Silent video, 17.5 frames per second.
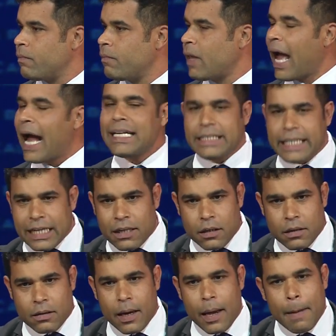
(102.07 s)
I didn't
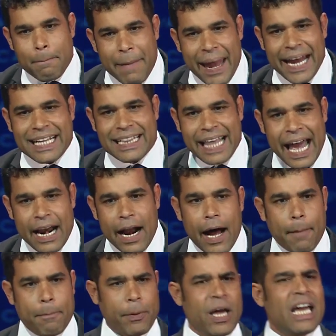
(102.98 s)
make that
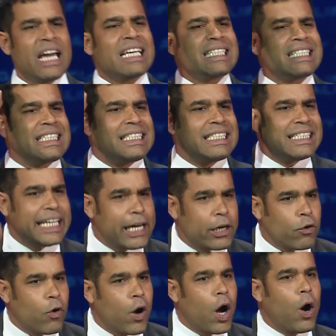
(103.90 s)
up.
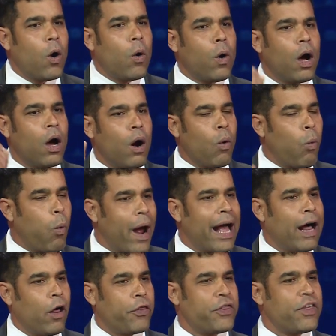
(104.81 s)
Zero
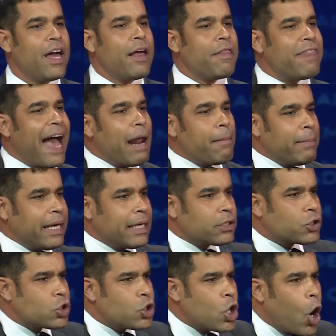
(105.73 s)
wealth. That
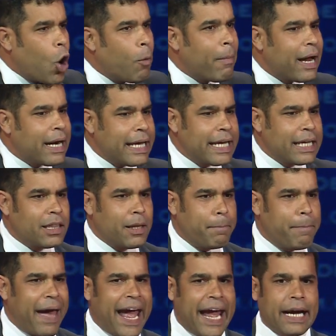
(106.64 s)
means no money in the
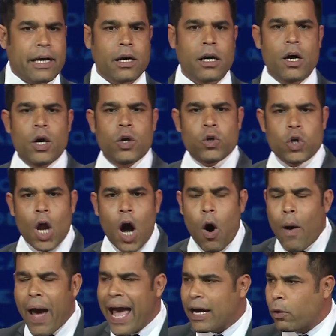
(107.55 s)
bank,
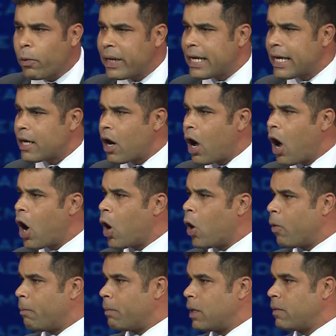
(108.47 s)
no equity in a
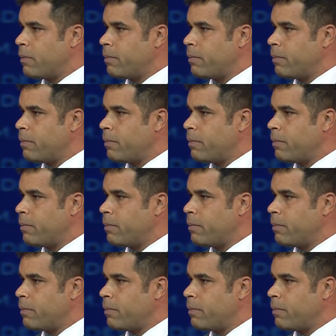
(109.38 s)
home.